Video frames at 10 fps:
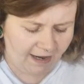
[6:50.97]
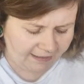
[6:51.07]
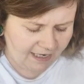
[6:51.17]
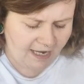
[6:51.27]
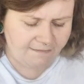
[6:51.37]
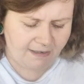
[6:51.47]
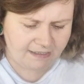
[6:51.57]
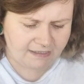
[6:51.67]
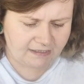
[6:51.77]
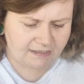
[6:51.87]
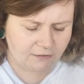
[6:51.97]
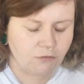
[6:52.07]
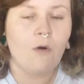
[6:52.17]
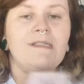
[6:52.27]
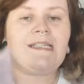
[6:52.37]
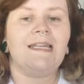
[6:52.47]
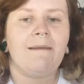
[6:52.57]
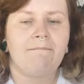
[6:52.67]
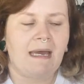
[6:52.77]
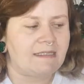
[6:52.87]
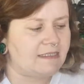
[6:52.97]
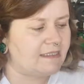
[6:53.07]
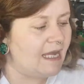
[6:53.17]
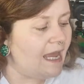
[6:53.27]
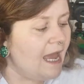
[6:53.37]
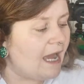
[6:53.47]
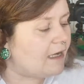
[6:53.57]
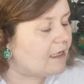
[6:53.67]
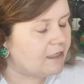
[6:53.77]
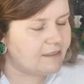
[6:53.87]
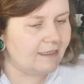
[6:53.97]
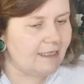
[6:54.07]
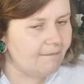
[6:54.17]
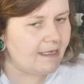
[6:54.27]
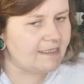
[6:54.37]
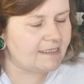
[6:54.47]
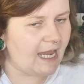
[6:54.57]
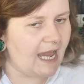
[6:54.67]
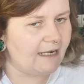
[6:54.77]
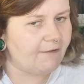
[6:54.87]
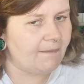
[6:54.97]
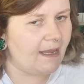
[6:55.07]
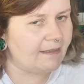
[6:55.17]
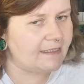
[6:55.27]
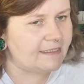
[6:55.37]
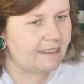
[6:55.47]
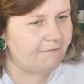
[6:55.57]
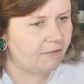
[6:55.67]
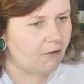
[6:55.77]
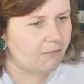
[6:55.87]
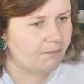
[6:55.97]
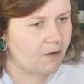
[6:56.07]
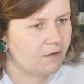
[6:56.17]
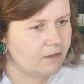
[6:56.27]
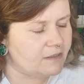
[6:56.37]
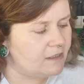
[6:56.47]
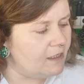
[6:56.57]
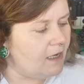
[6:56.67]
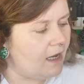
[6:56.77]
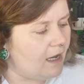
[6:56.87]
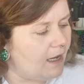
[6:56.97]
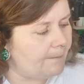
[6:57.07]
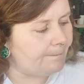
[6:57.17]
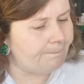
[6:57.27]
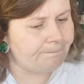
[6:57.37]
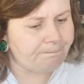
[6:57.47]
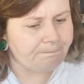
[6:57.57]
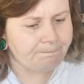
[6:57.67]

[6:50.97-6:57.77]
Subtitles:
had eye masks, no, it's lip masks, because the lip masks I had from like the Steve Laurent box, they're